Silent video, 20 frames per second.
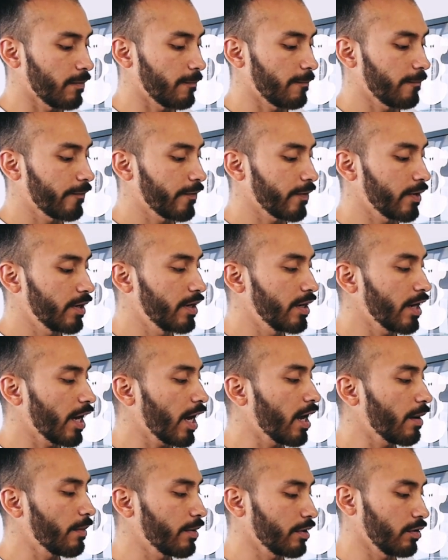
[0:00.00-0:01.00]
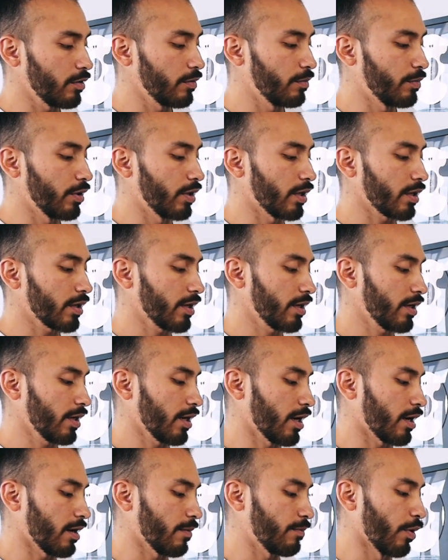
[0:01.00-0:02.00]
Phenomenal book.
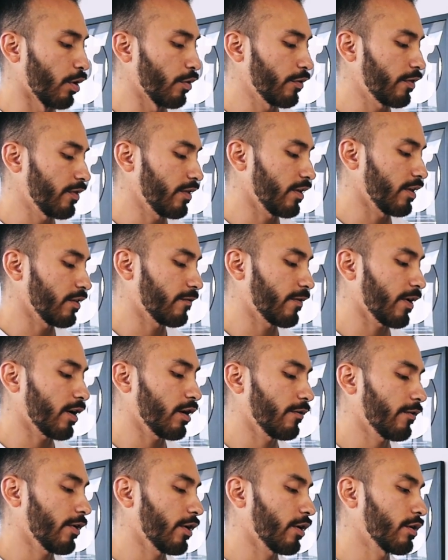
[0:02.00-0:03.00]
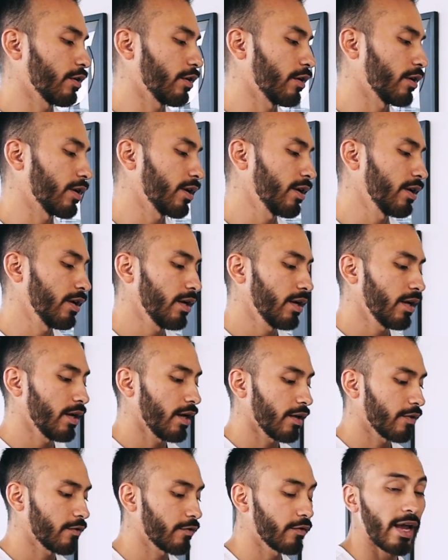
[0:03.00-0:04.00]
Both of these, very, very good.
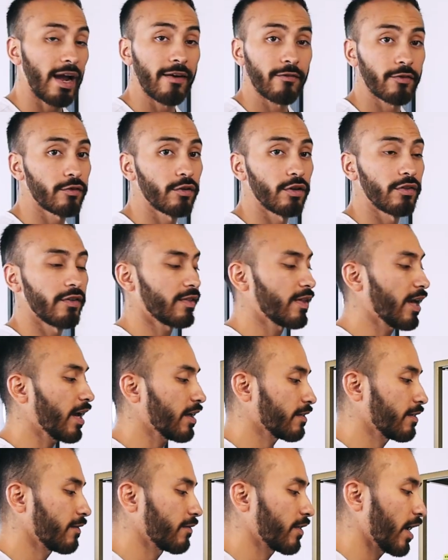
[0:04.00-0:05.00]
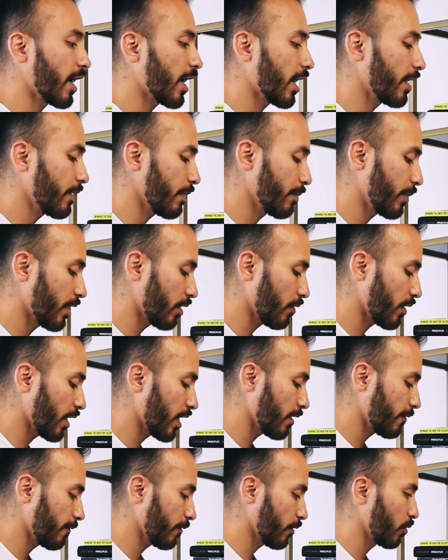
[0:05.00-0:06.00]
Have stood the test of time. They've been
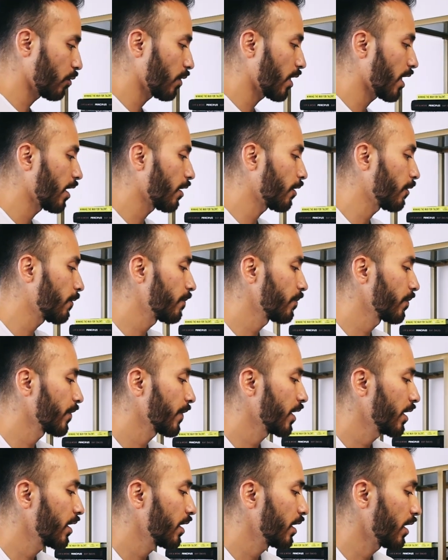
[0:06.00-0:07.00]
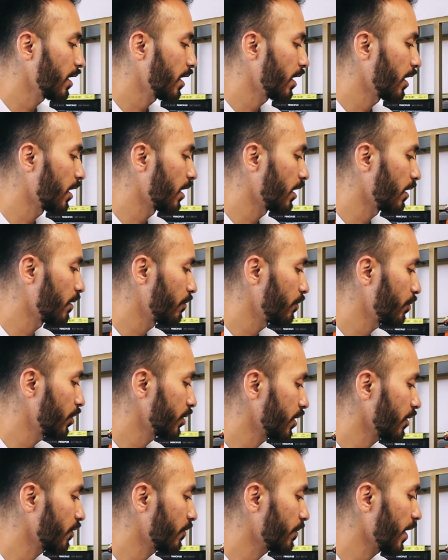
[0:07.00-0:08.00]
around for a while. Put
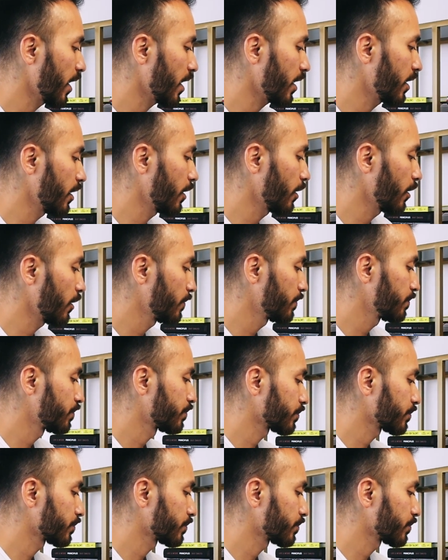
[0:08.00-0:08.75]
these back here.